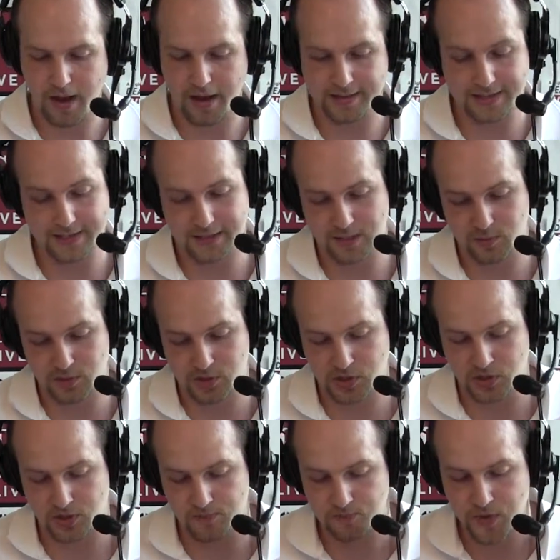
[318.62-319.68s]
since his
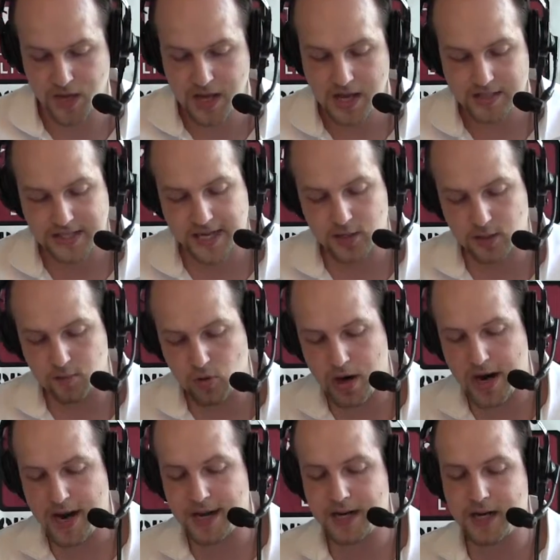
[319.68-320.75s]
return. Daniel
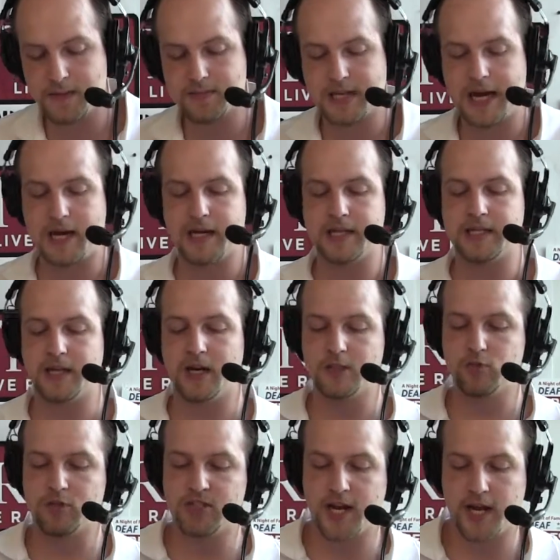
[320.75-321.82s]
Bryan comes out and
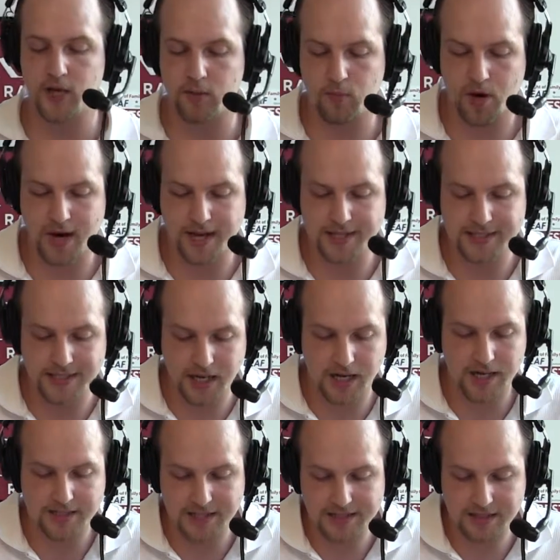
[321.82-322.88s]
does what Daniel Bryan
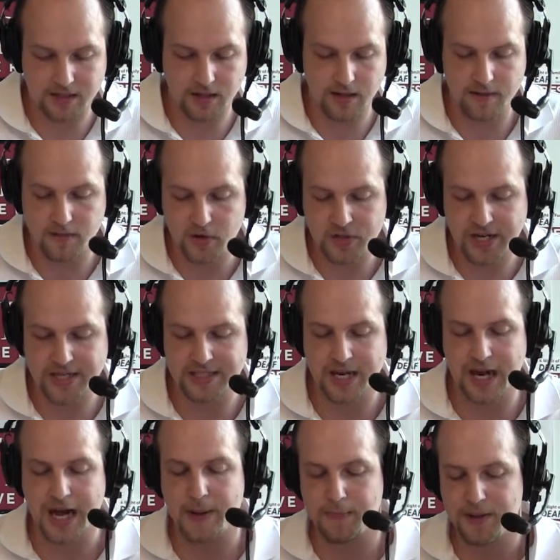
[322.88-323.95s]
does and delivers a
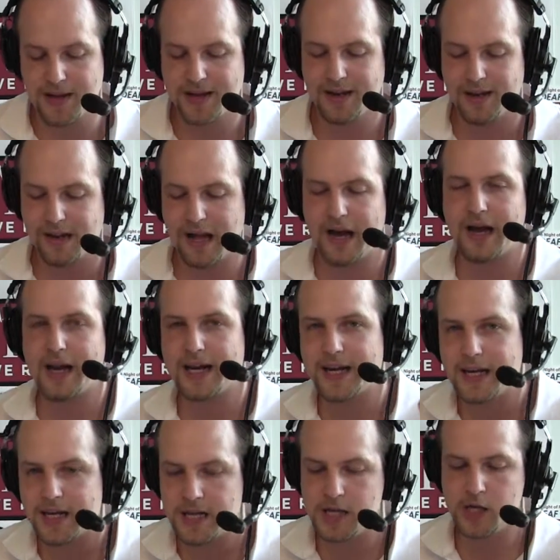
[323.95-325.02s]
top-line
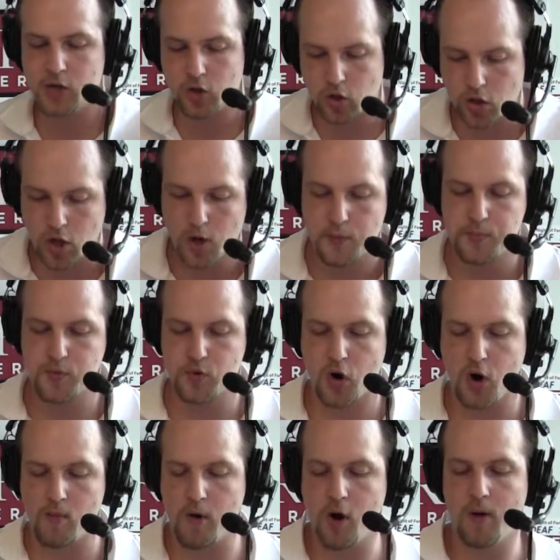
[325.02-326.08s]
heel
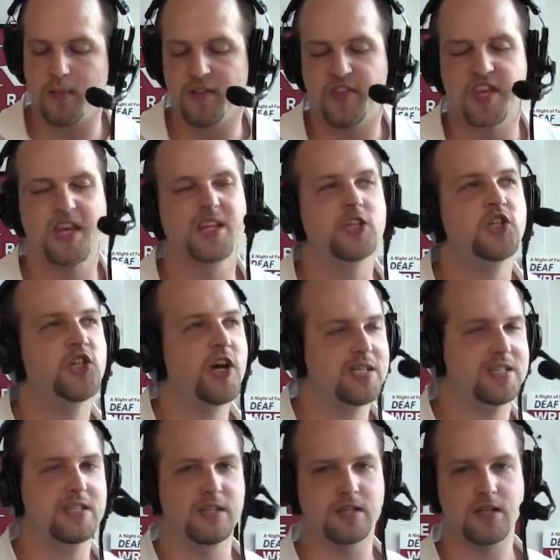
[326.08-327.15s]
promo about the
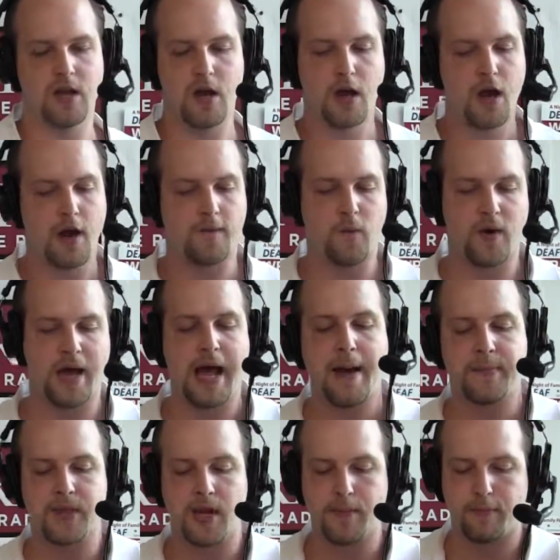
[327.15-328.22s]
injustice of what
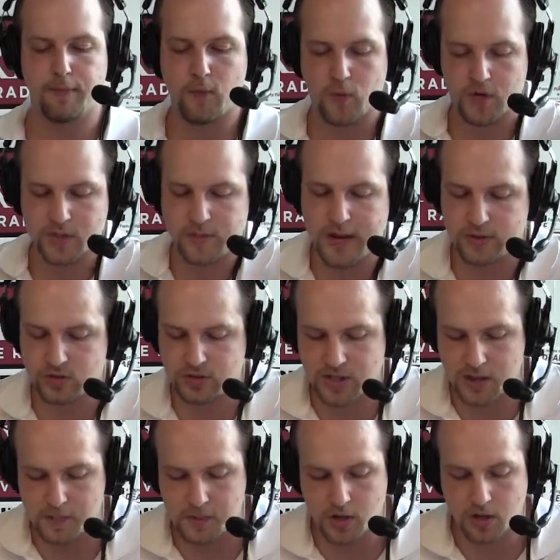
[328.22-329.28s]
happened the night before in his match with
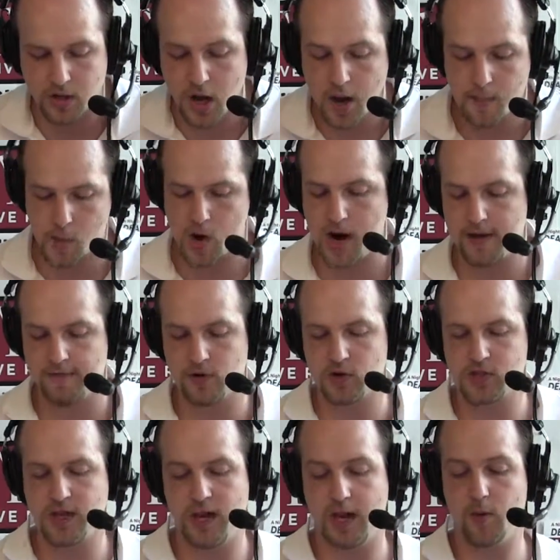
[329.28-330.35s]
CM Punk. Bryan
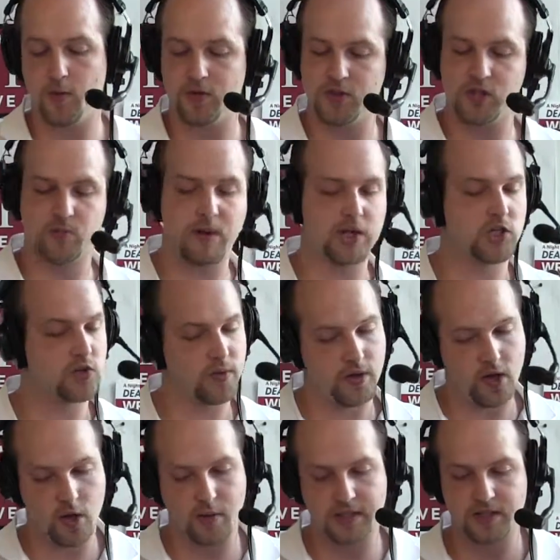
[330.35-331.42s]
versus Kane with the special and
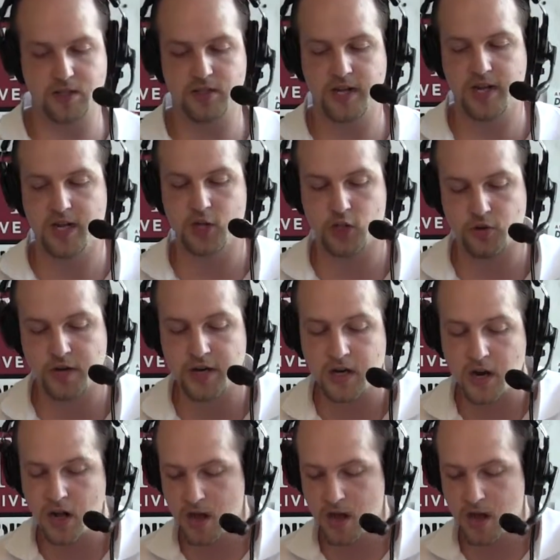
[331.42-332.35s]
always entertaining treat